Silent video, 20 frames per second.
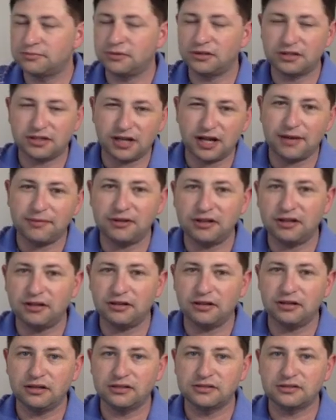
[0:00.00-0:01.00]
But
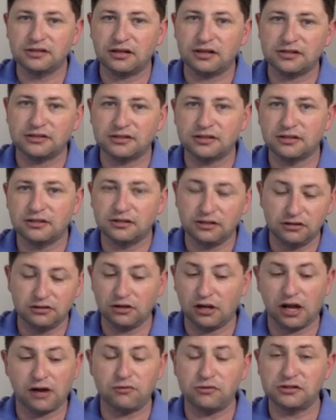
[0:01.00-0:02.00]
timing is also,
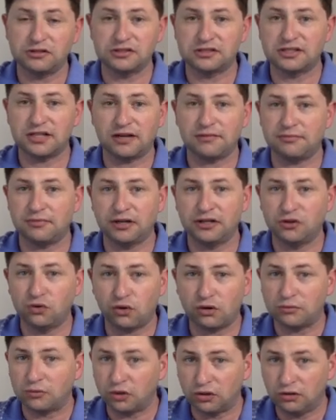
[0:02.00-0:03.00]
I wouldn't stop my
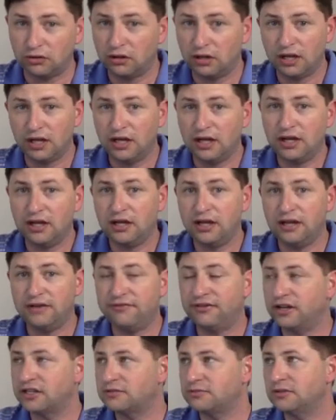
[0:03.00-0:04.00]
normal
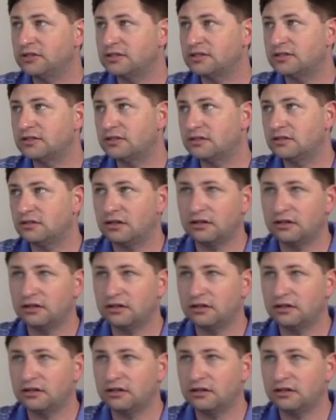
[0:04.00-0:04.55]
investments.